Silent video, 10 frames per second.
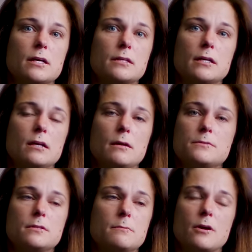like that. I'm
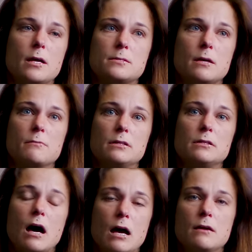surprised I'm
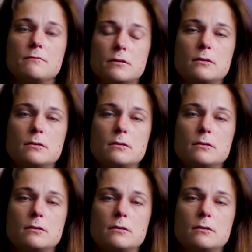alive.